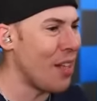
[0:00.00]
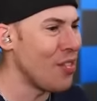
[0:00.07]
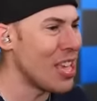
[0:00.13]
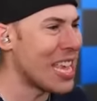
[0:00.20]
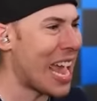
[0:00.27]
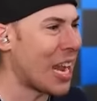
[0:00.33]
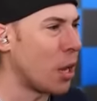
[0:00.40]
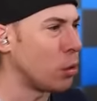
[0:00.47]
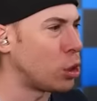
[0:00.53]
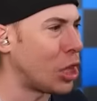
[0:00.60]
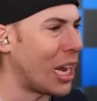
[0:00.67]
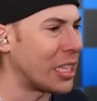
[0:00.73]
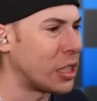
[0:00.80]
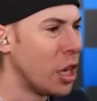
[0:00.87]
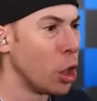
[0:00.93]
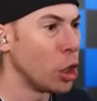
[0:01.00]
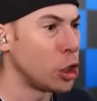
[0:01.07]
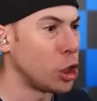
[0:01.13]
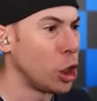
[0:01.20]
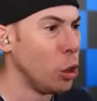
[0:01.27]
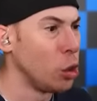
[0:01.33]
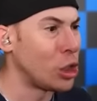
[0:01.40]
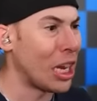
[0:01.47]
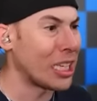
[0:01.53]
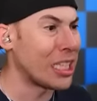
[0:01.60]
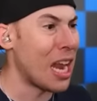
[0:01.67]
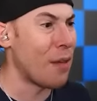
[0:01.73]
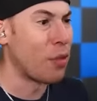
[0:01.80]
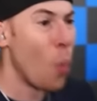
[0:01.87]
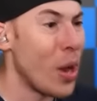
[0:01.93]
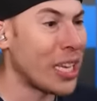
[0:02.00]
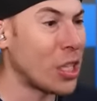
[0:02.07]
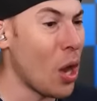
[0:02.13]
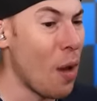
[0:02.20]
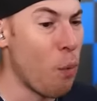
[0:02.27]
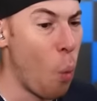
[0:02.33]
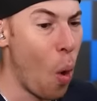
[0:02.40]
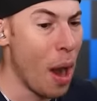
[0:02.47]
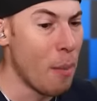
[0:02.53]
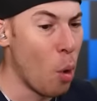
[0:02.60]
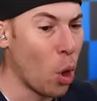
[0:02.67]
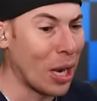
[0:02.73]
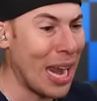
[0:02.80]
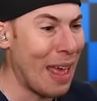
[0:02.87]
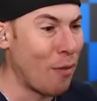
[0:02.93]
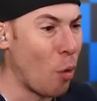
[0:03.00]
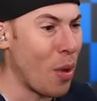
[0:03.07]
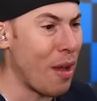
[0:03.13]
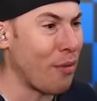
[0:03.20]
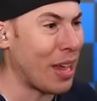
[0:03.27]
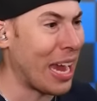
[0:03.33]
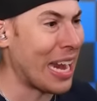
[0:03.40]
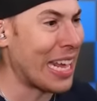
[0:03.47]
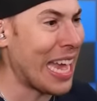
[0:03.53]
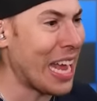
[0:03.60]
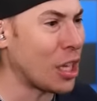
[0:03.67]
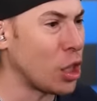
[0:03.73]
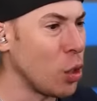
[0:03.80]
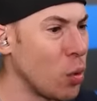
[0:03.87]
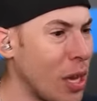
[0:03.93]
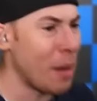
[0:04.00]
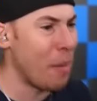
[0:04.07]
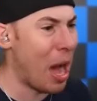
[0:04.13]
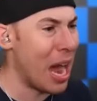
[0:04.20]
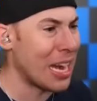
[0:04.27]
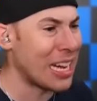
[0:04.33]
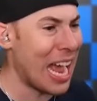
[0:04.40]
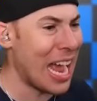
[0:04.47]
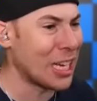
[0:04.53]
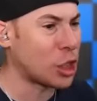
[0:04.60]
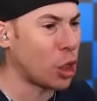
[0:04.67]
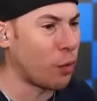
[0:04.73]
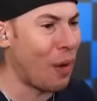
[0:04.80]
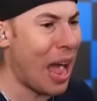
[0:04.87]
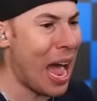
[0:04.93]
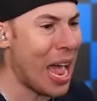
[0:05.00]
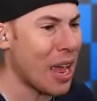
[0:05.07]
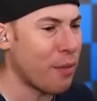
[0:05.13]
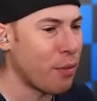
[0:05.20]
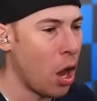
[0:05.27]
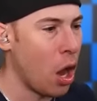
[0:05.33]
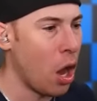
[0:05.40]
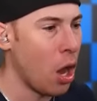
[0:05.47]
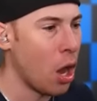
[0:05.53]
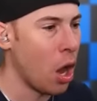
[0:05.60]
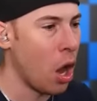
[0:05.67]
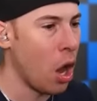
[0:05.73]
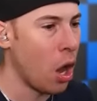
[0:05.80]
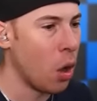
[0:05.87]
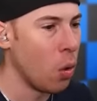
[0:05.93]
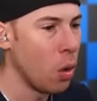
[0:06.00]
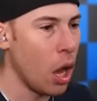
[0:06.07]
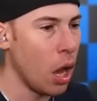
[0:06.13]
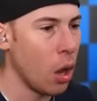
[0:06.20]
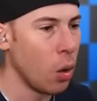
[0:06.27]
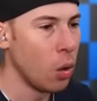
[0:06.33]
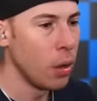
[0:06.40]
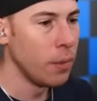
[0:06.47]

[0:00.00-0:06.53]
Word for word: and the yellow chest. There's two chests left. We still have one more level we've got to get to. Come on, guys. Survive. Oh, uh-oh. Uh-oh.